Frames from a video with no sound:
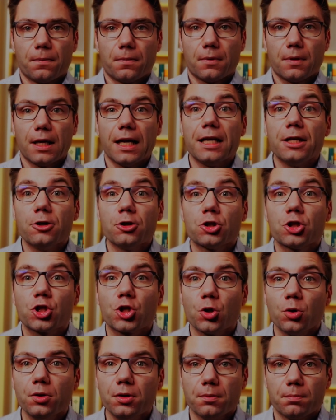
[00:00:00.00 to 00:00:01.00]
and you
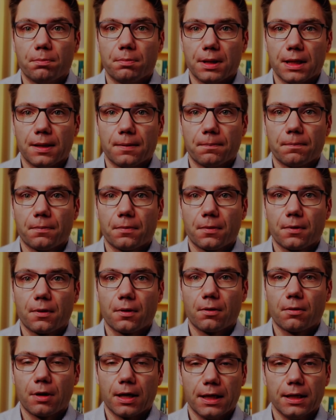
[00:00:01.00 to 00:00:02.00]
shouldn't be,
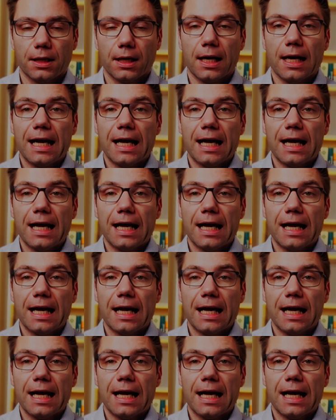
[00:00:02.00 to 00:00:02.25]
right?